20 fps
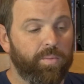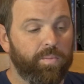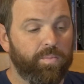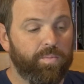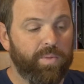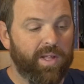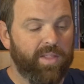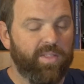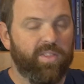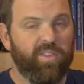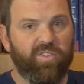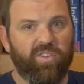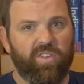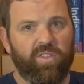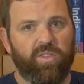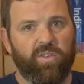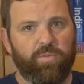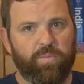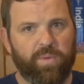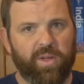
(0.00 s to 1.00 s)
But from
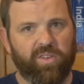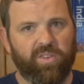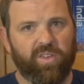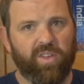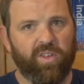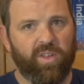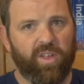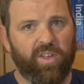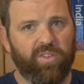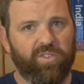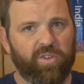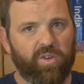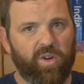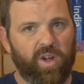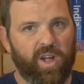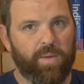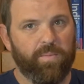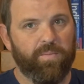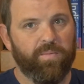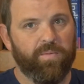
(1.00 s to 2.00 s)

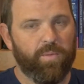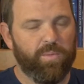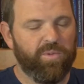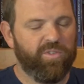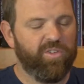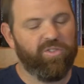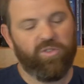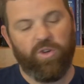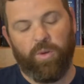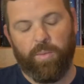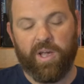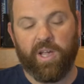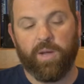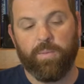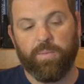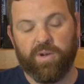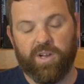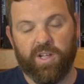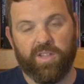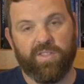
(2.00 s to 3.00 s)
this histogram, I can
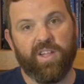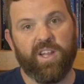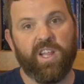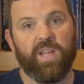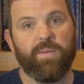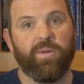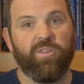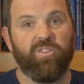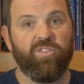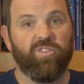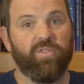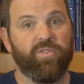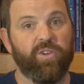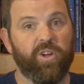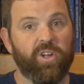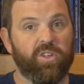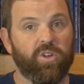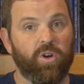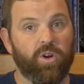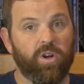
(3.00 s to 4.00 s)
predict that image. It's a
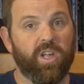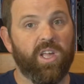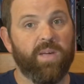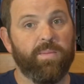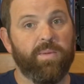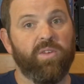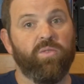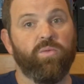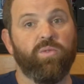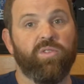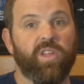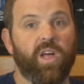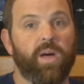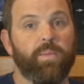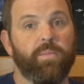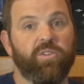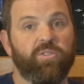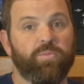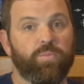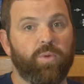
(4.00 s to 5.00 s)
very dark image with not
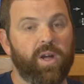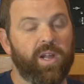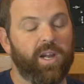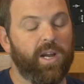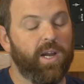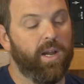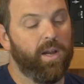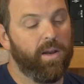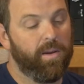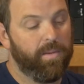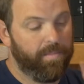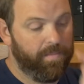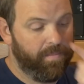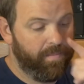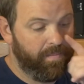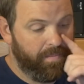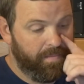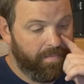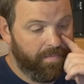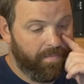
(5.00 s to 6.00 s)
much bright in it.
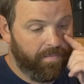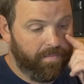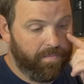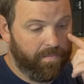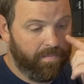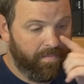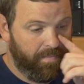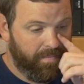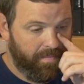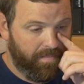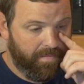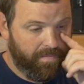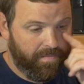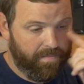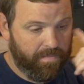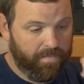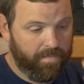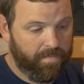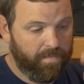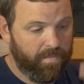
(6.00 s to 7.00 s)

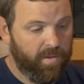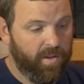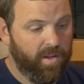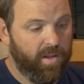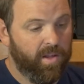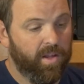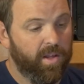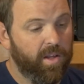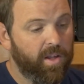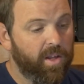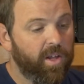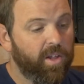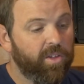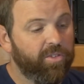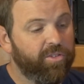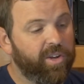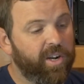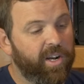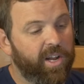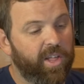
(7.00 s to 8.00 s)

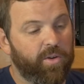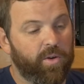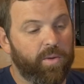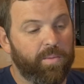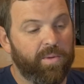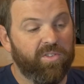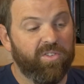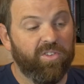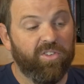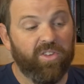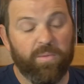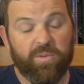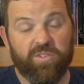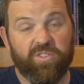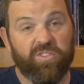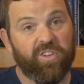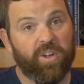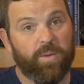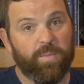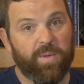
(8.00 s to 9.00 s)
Let's look at another image. This image
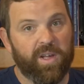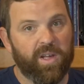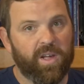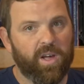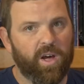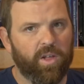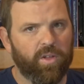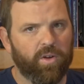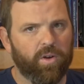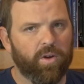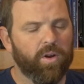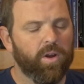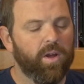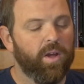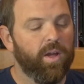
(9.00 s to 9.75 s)
is going to be in color.